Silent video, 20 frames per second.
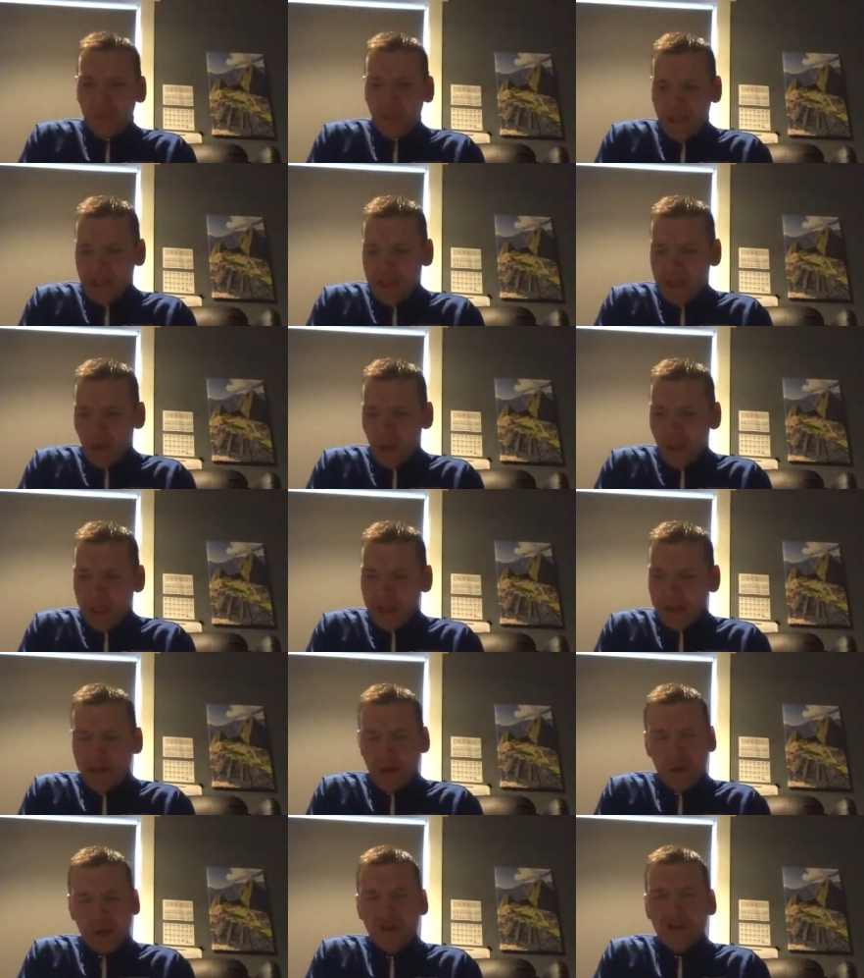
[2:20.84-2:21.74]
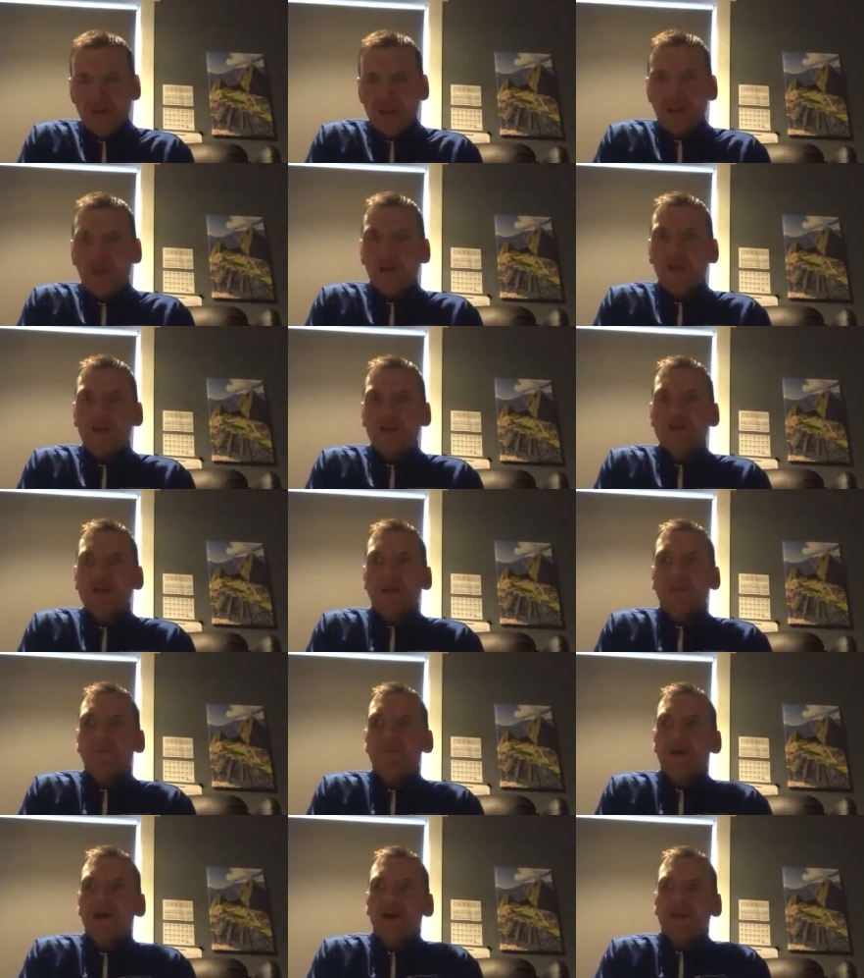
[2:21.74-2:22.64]
pretty quickly, which they do in
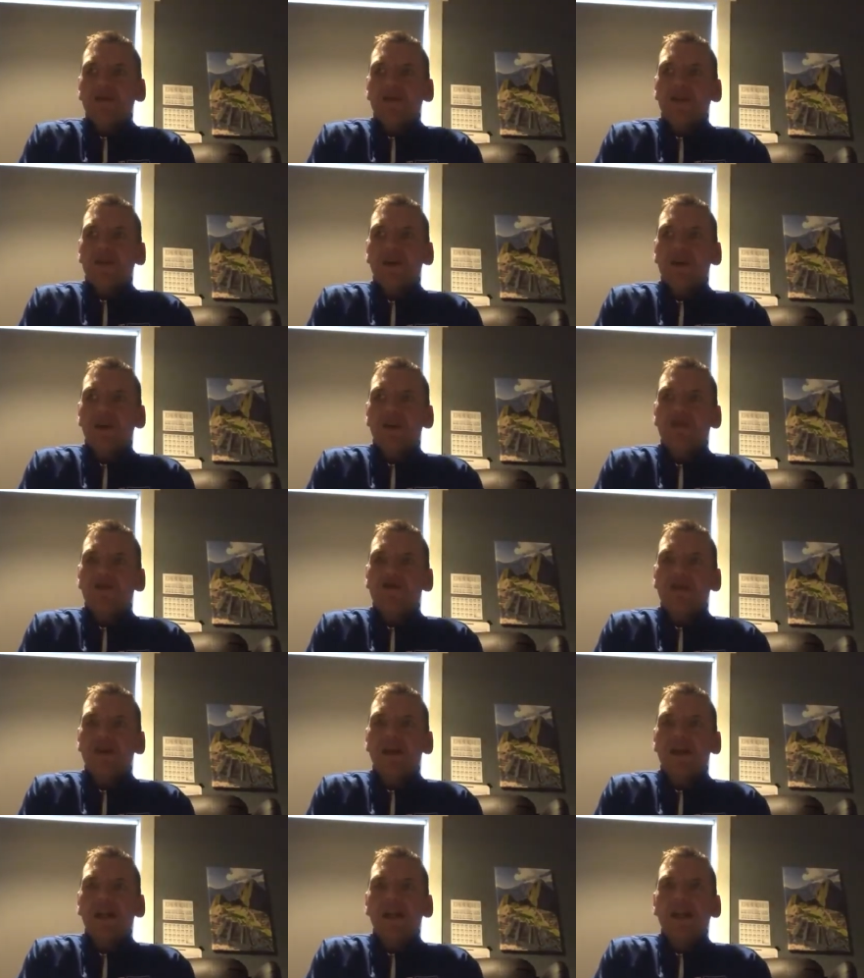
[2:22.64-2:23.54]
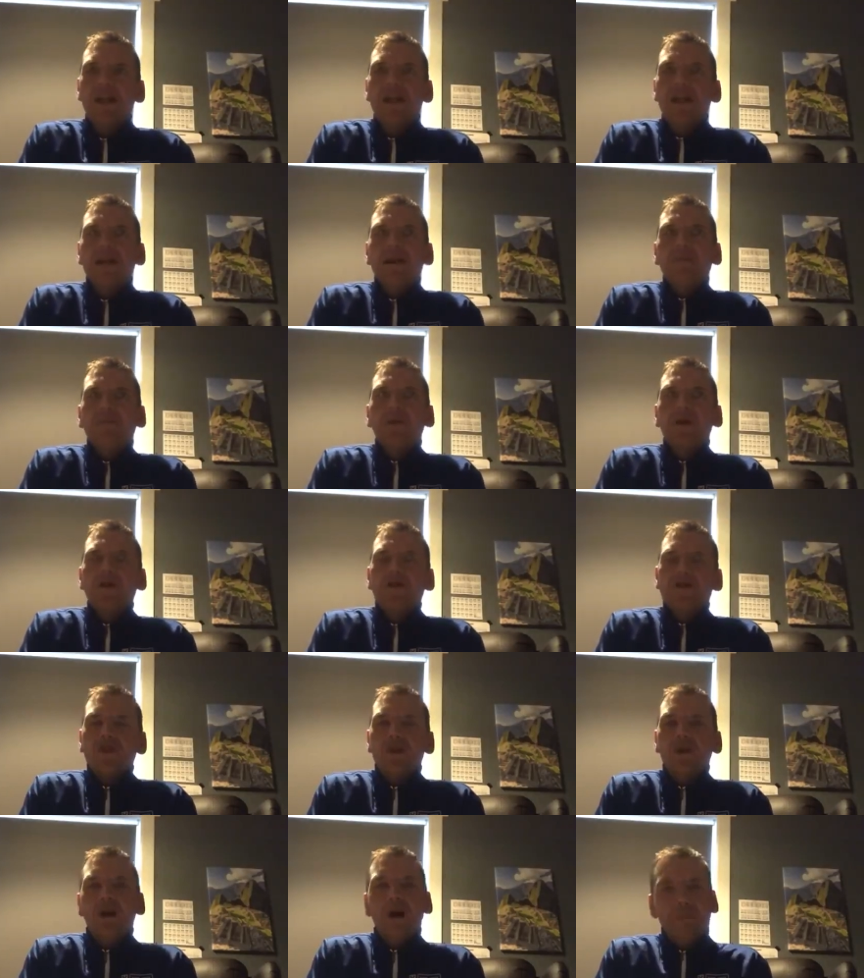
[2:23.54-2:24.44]
some parts of the country. But there's
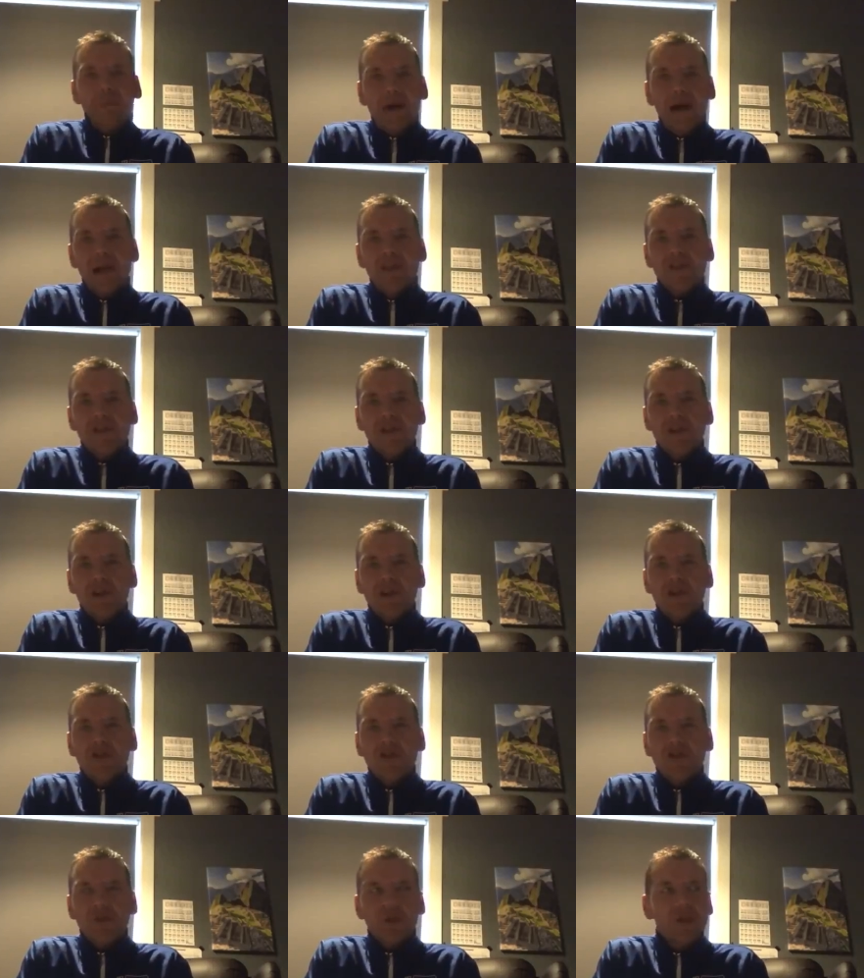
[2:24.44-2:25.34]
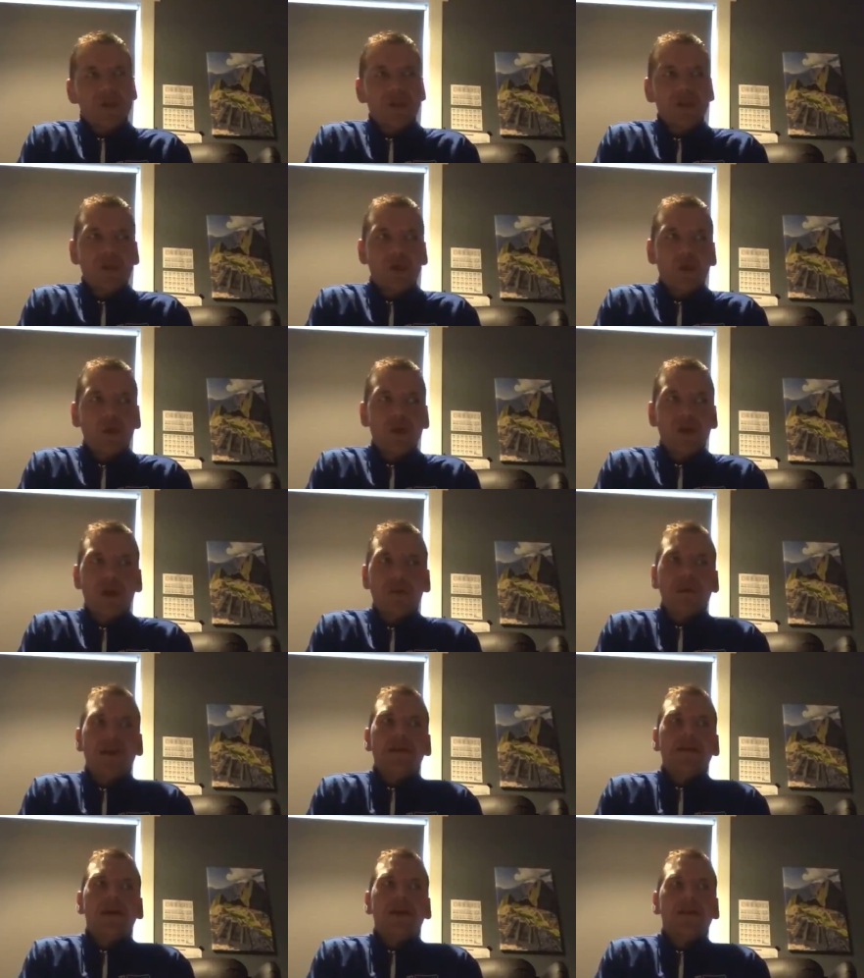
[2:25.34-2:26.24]
a lot of parts of the country where they don't. I
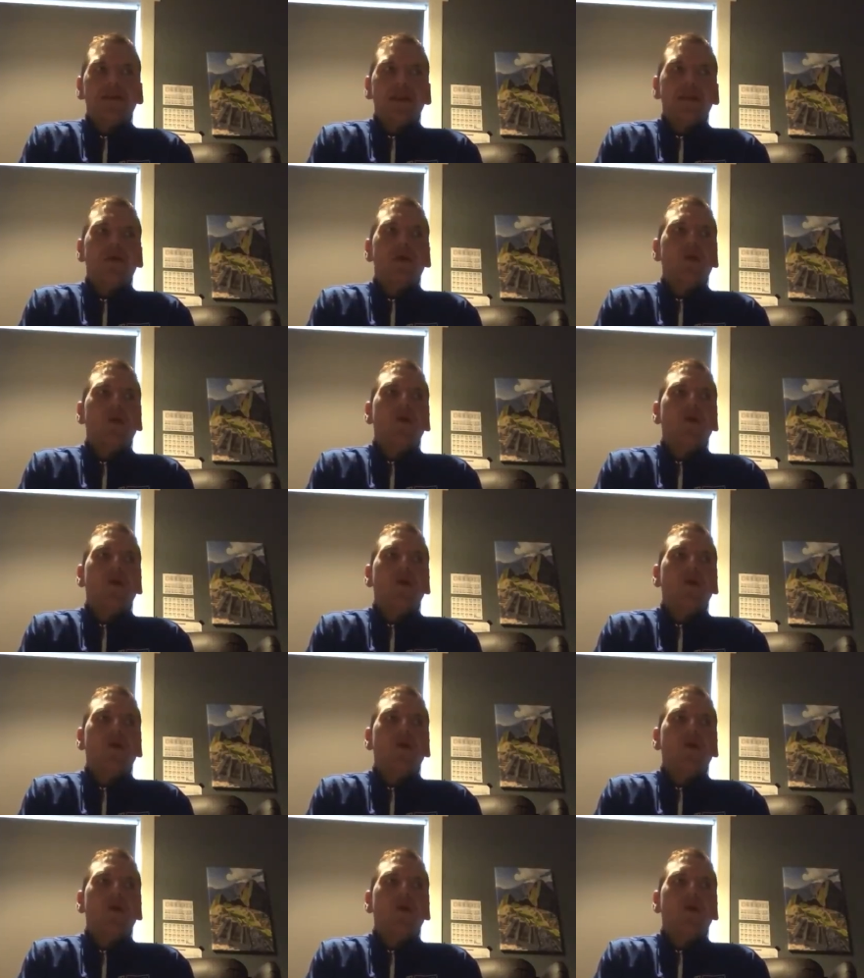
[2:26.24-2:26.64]
mean, I think the